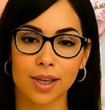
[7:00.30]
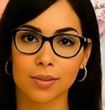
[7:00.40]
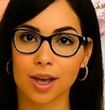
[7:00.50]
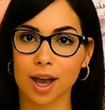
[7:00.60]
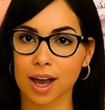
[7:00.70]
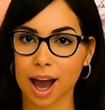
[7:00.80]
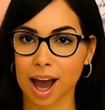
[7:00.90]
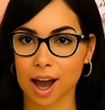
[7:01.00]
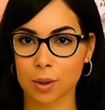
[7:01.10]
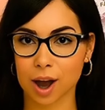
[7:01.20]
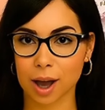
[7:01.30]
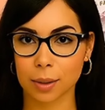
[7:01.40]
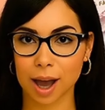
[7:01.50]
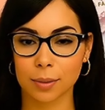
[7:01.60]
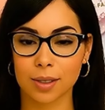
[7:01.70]
of how
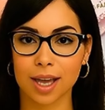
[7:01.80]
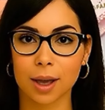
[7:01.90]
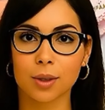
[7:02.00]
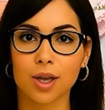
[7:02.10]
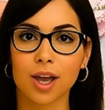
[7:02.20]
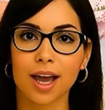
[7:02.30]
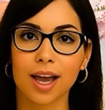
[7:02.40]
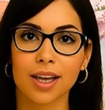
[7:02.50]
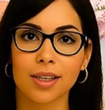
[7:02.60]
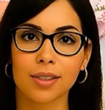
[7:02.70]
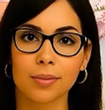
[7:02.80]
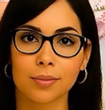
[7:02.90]
I'm looking at it,